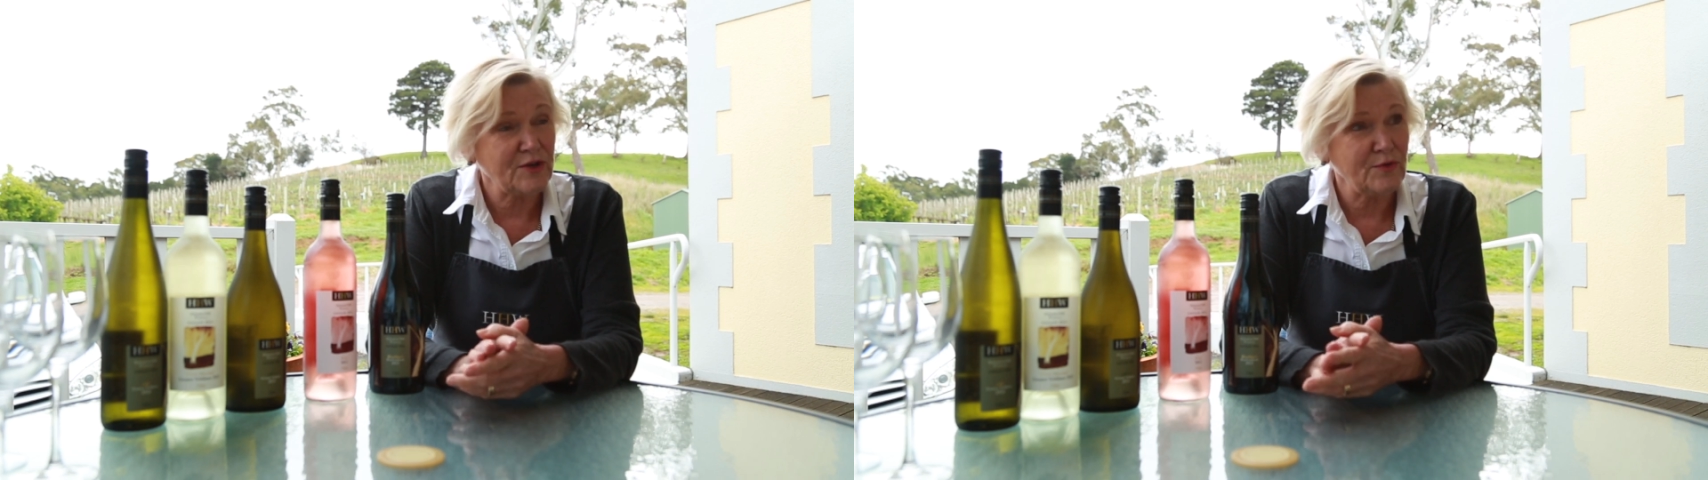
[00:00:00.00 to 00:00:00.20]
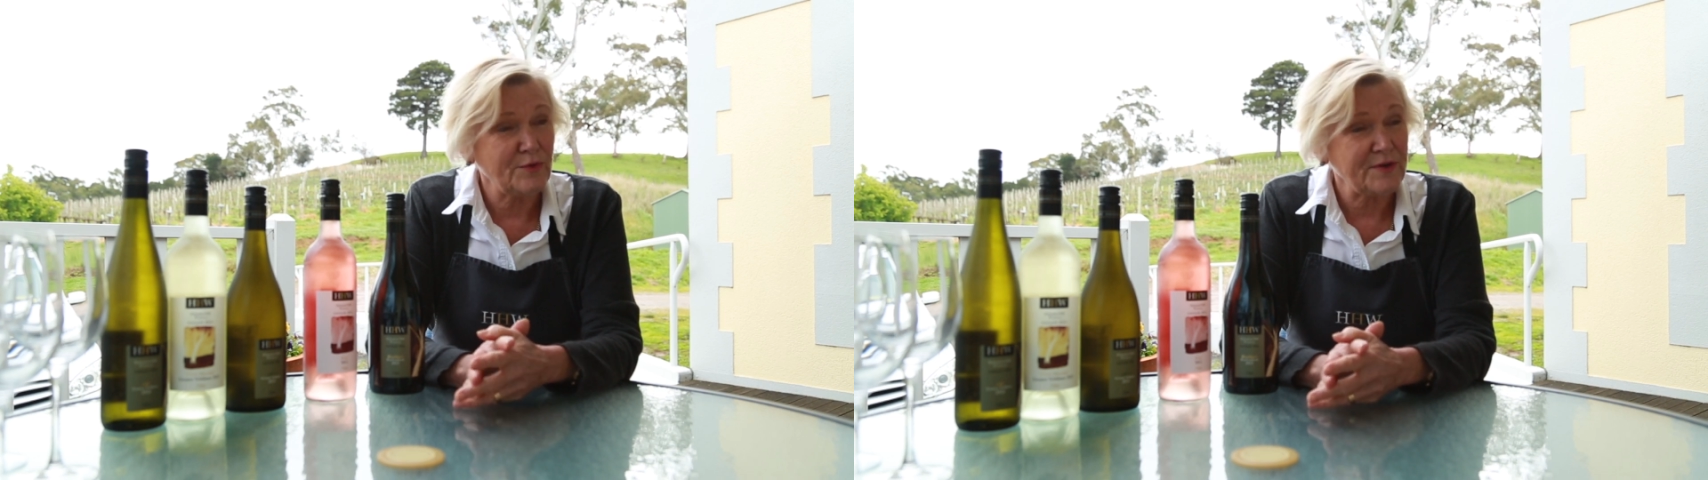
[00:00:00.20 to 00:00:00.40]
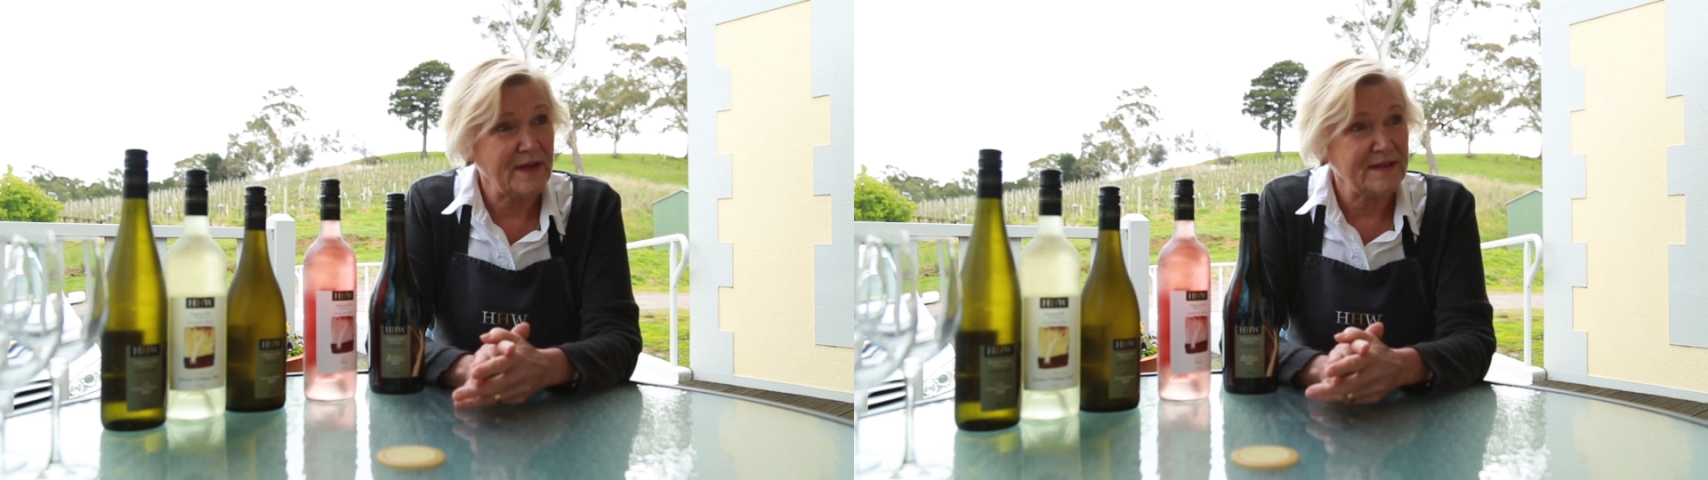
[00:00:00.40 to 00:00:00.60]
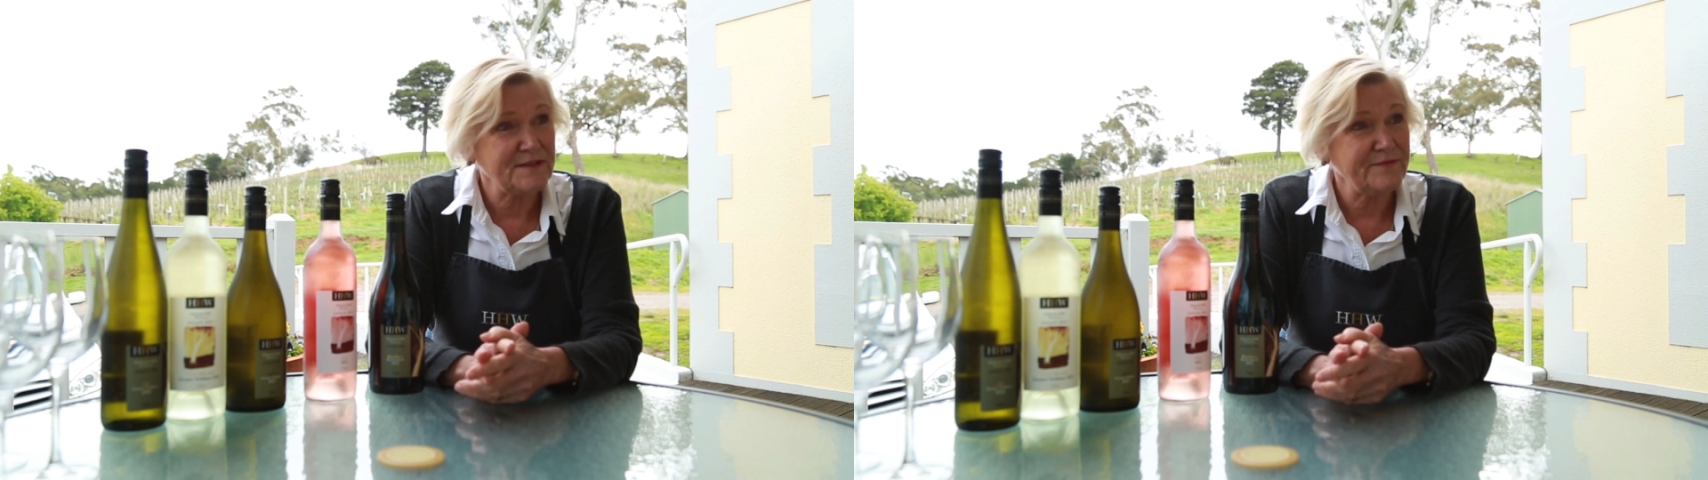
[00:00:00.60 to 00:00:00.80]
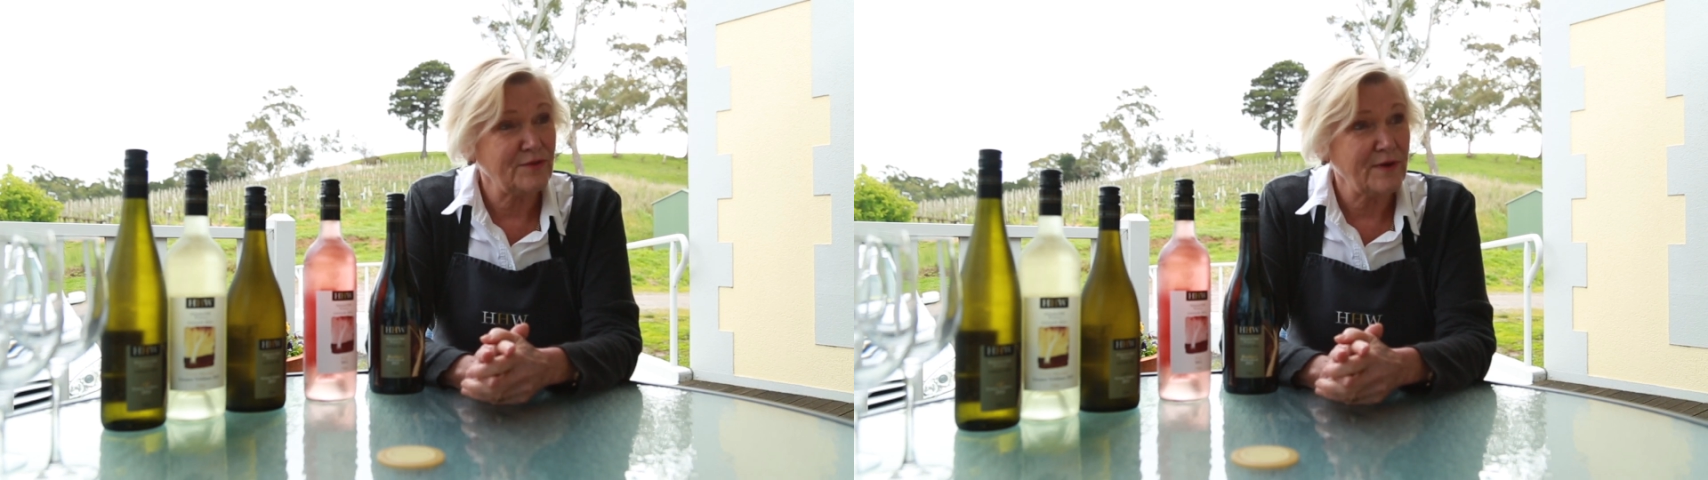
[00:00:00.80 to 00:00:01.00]

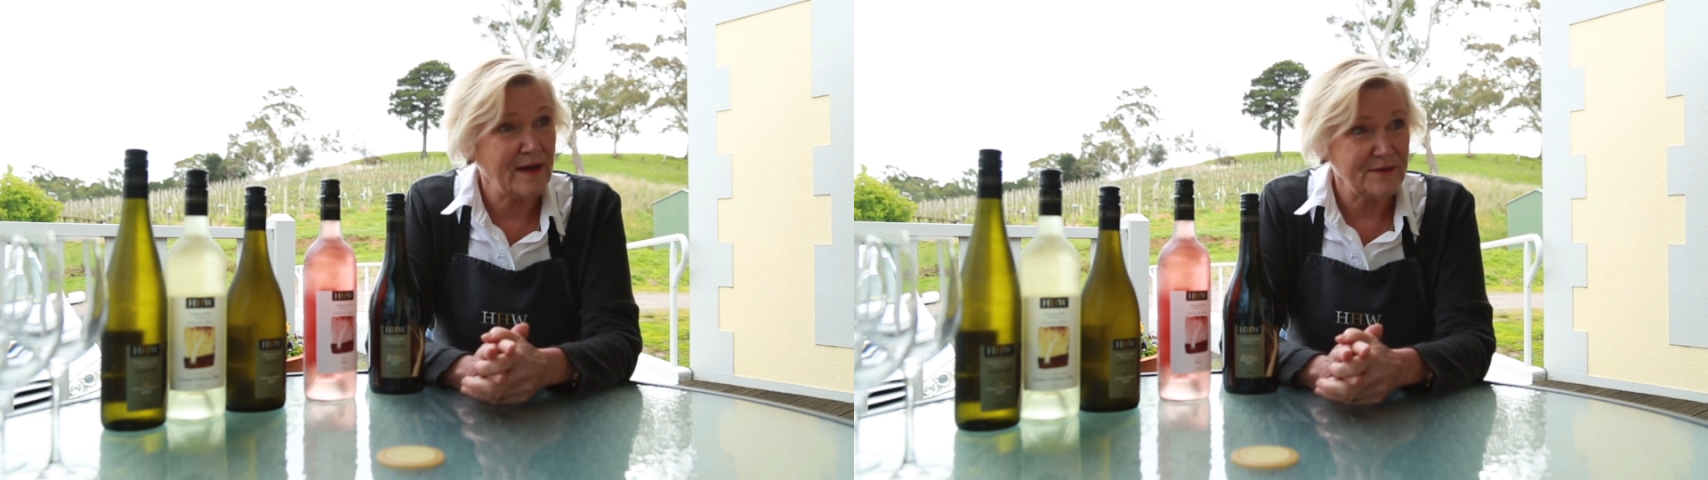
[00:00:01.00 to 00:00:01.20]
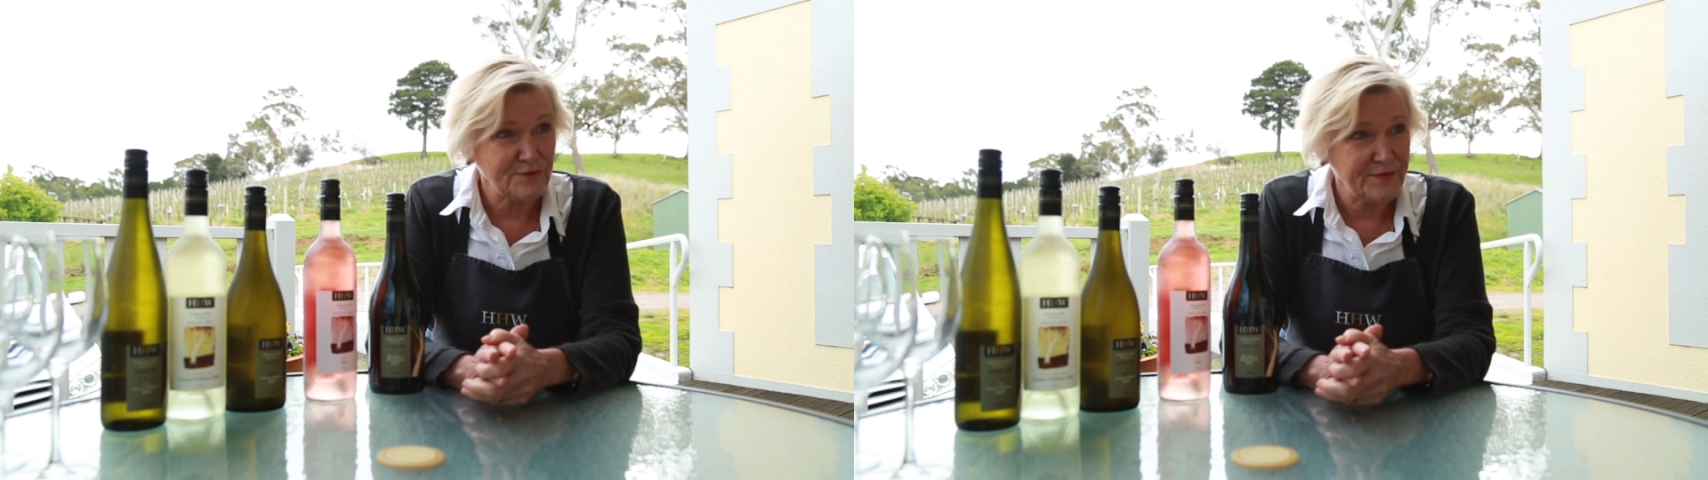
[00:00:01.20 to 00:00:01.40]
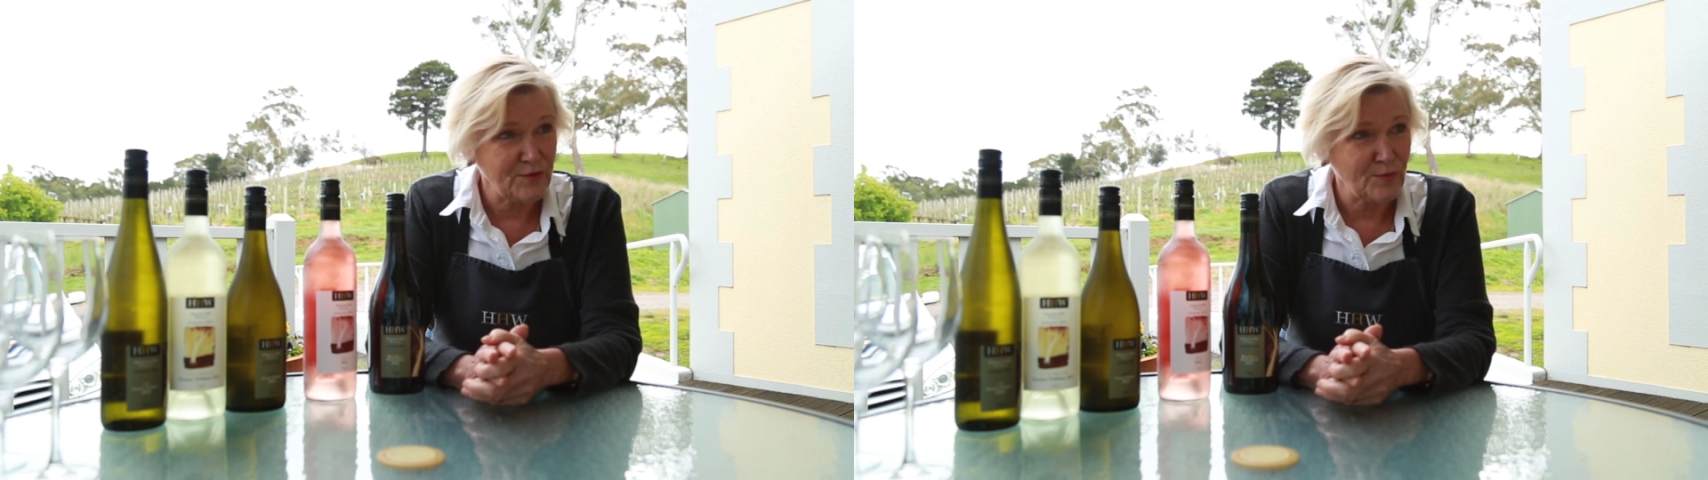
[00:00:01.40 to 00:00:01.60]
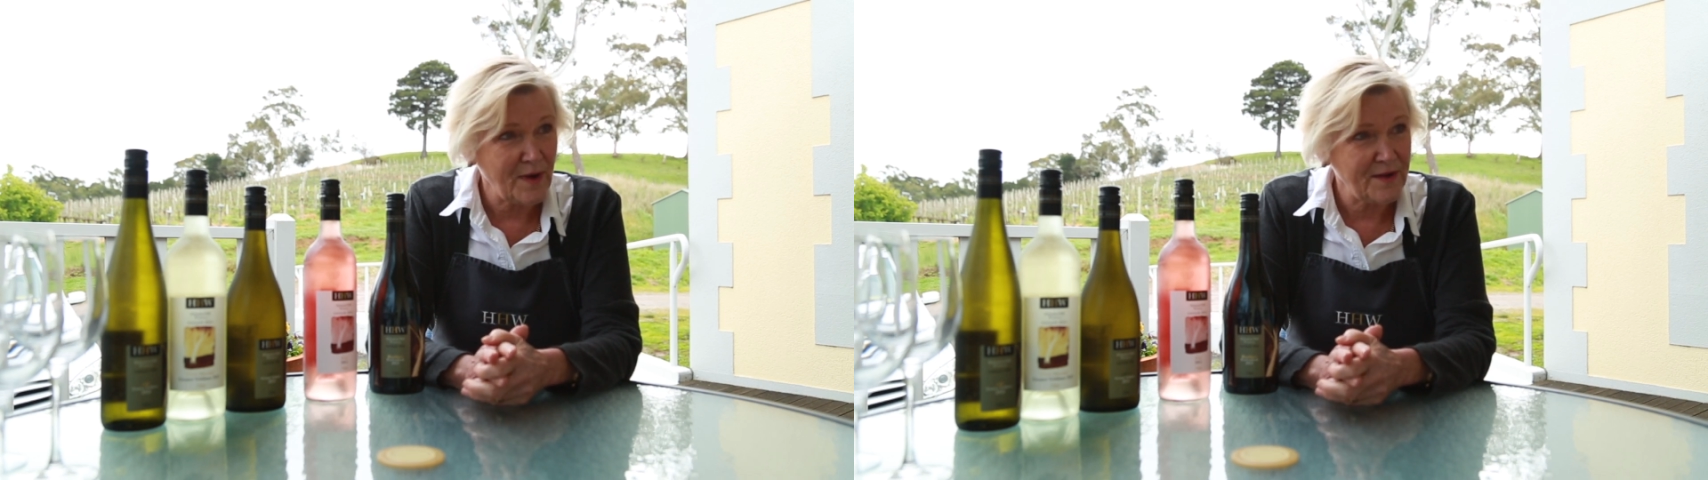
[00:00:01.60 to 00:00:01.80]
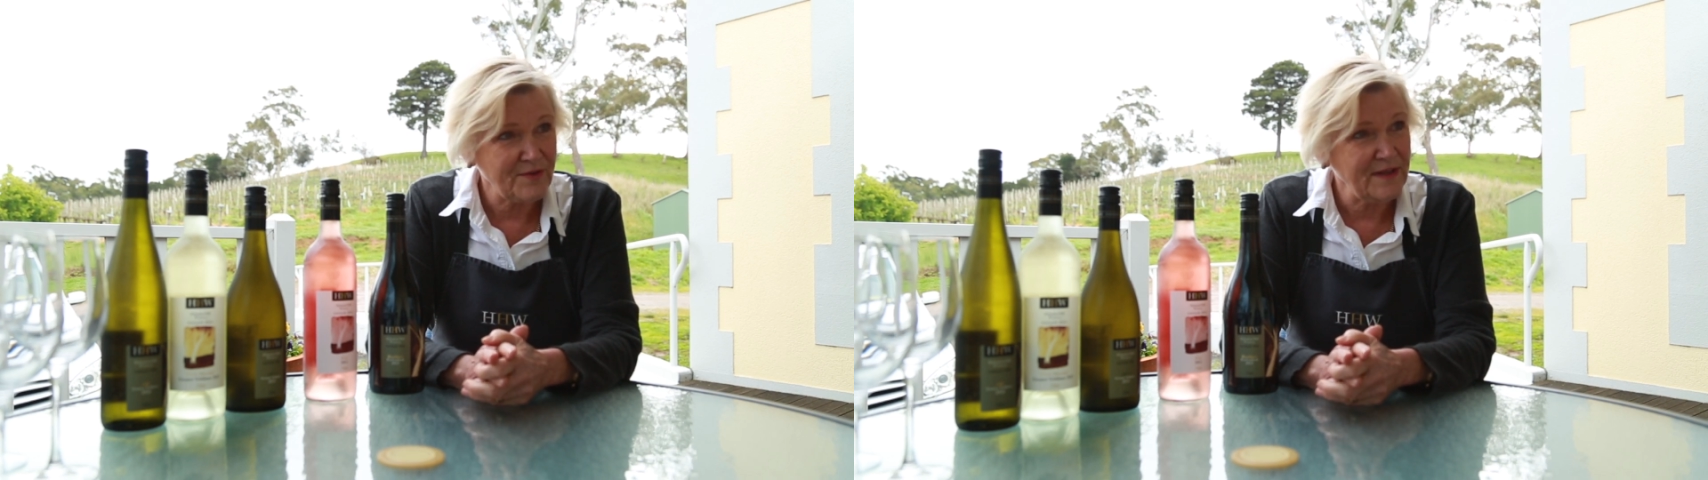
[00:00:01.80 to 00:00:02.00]
Coordinator for Hahndorf Hill
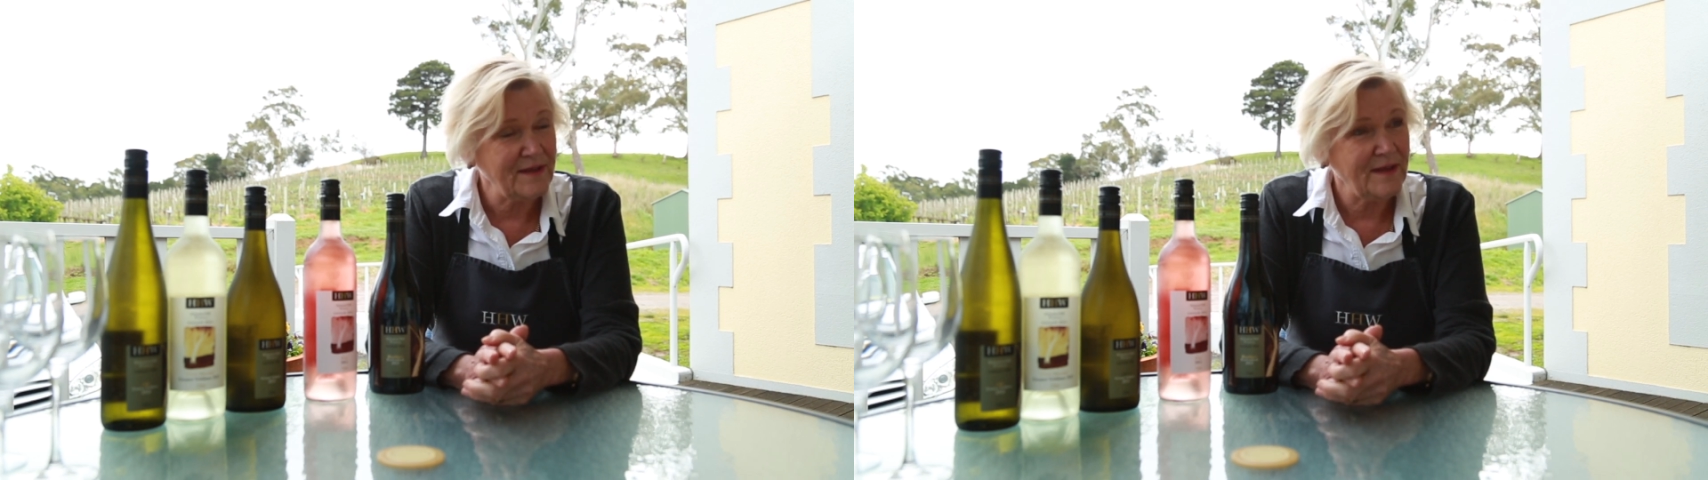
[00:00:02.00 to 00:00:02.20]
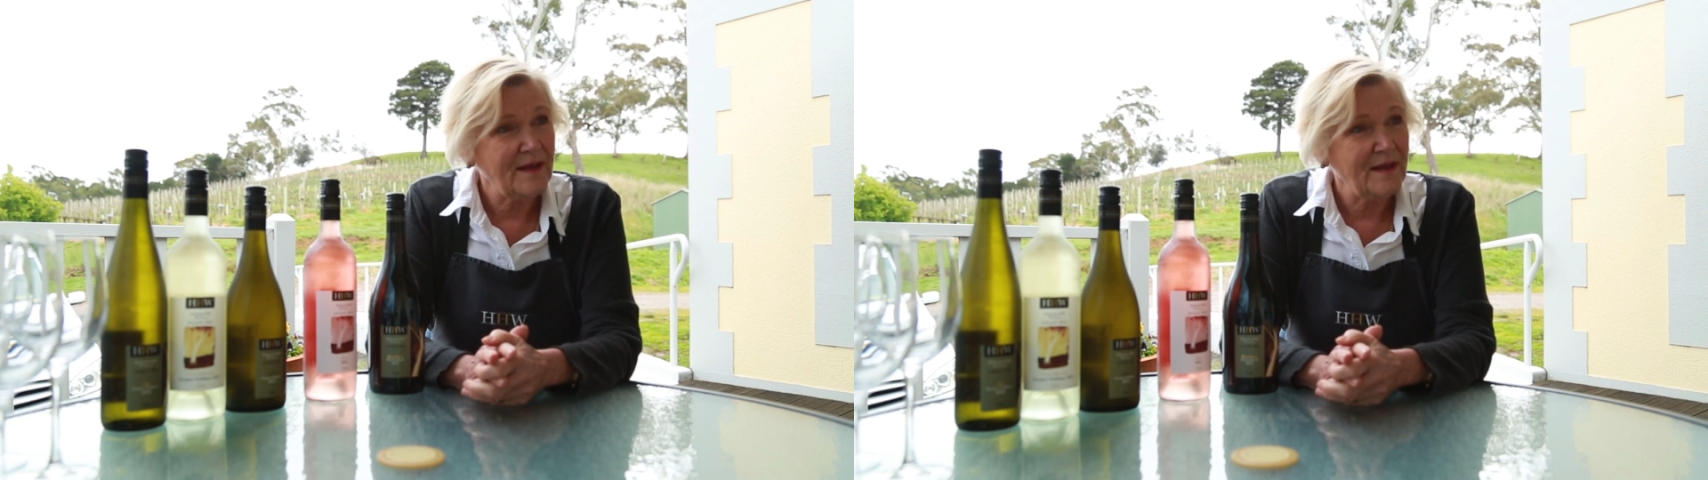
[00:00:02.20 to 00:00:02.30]
Winery.